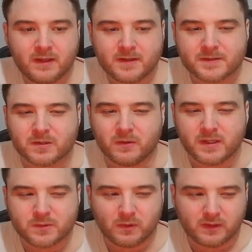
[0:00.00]
So
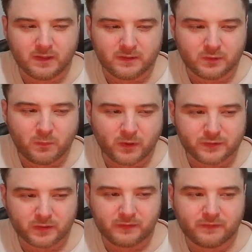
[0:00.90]
it's really
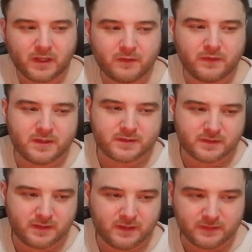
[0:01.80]
2.35 is
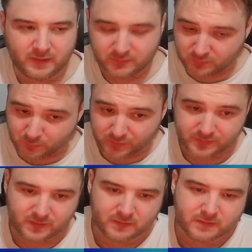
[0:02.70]
indeed
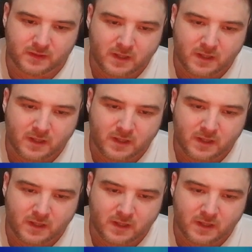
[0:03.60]
2.6.